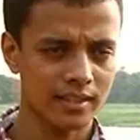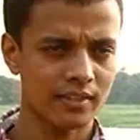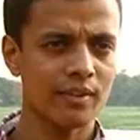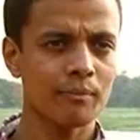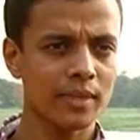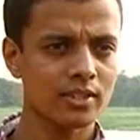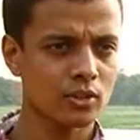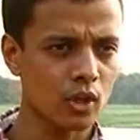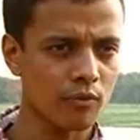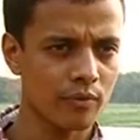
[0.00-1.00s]
It's a web-based
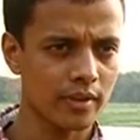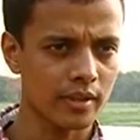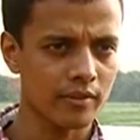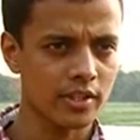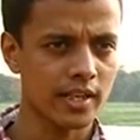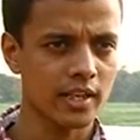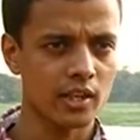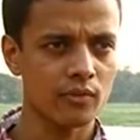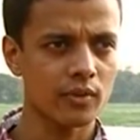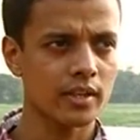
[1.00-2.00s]
software which can
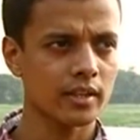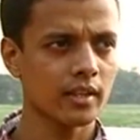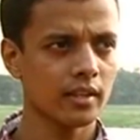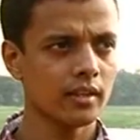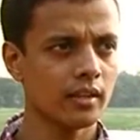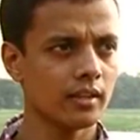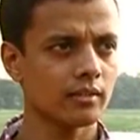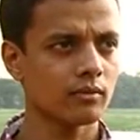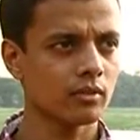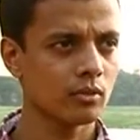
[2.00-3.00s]
convert a
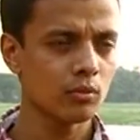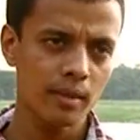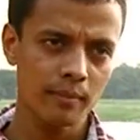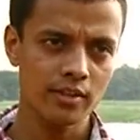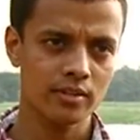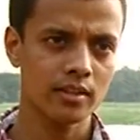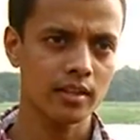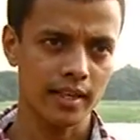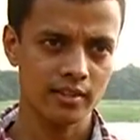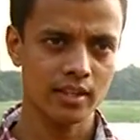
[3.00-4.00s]

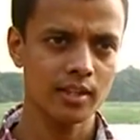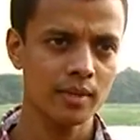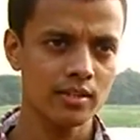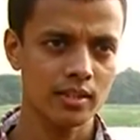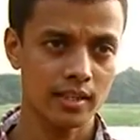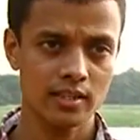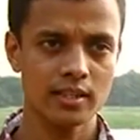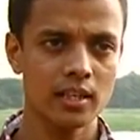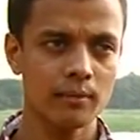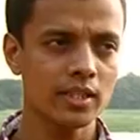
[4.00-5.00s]
two-dimensional X-ray image, a
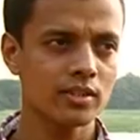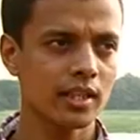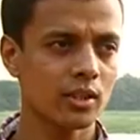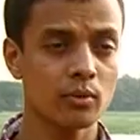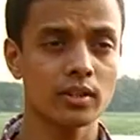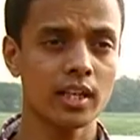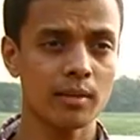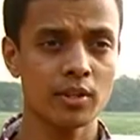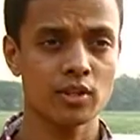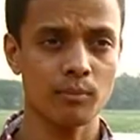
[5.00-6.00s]
digital image, into a
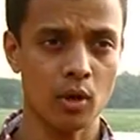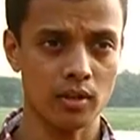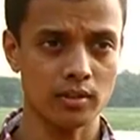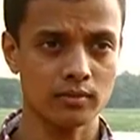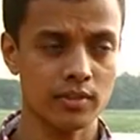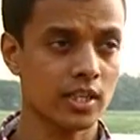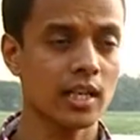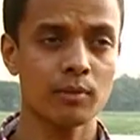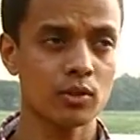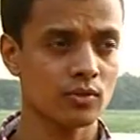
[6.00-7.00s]
three-dimensional model, which
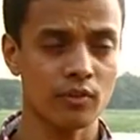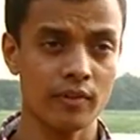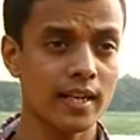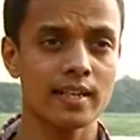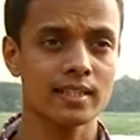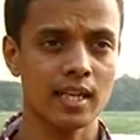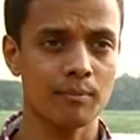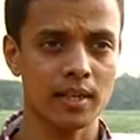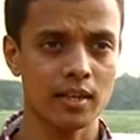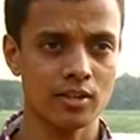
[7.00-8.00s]
can be used for various
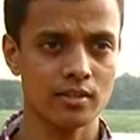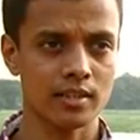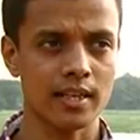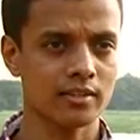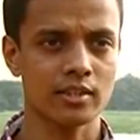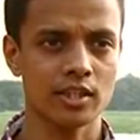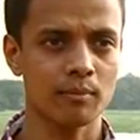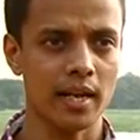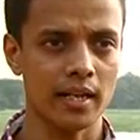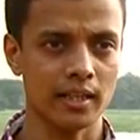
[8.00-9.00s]
applications like
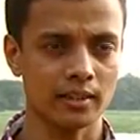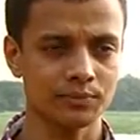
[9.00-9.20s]
surgery planning.